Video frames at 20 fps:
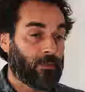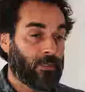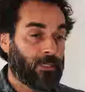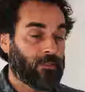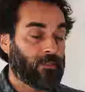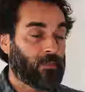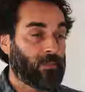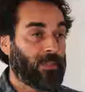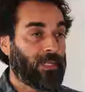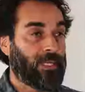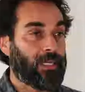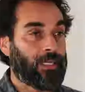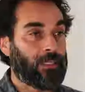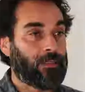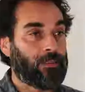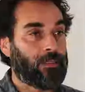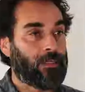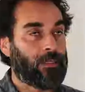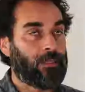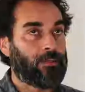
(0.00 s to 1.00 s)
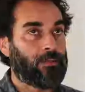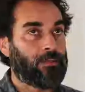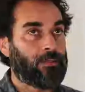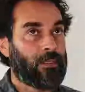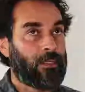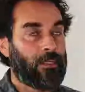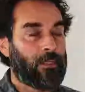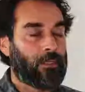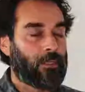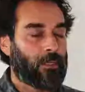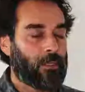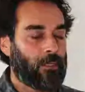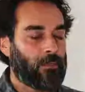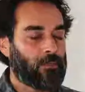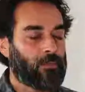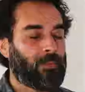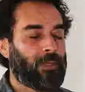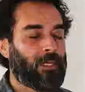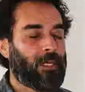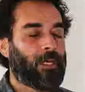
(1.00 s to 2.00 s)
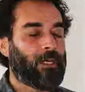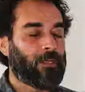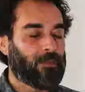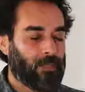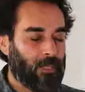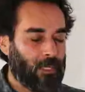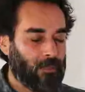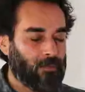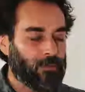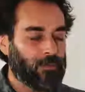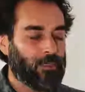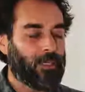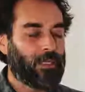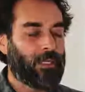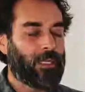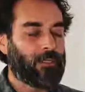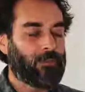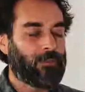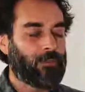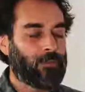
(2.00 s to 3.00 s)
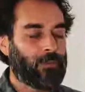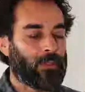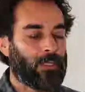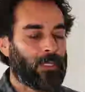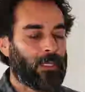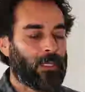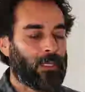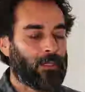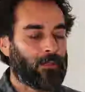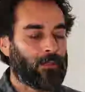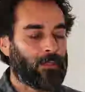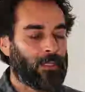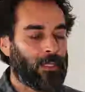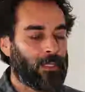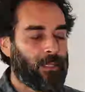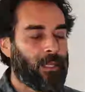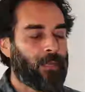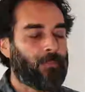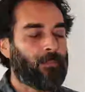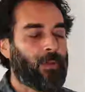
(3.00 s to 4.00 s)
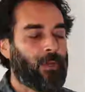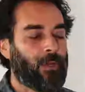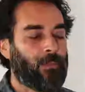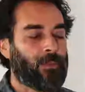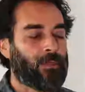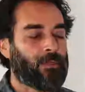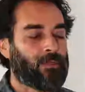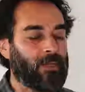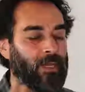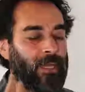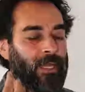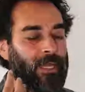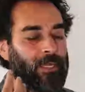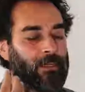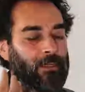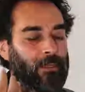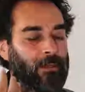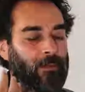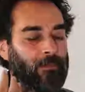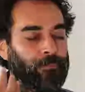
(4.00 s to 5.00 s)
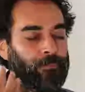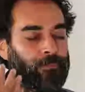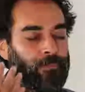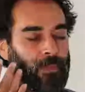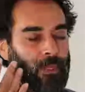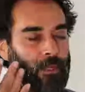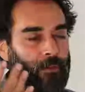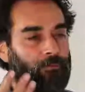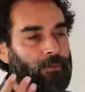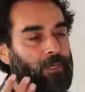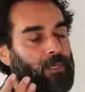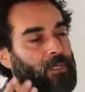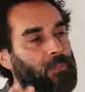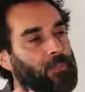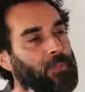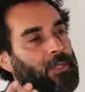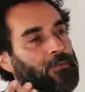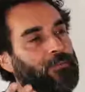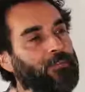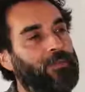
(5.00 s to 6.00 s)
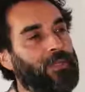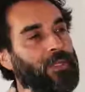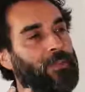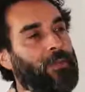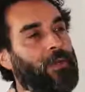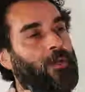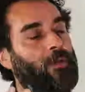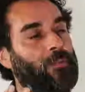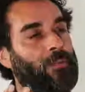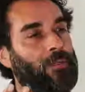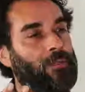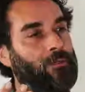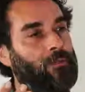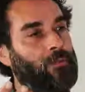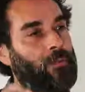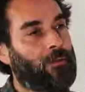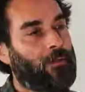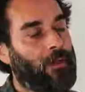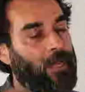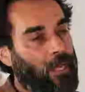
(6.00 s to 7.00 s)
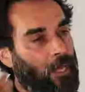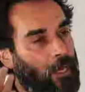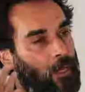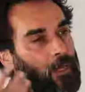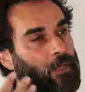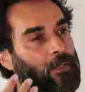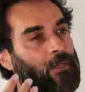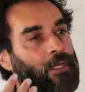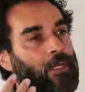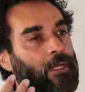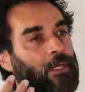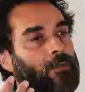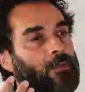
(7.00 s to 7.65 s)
I told, explained." And I s- closed my eyes and I just connected with the earth. And in that moment, I had a a real epiphany moment where I heard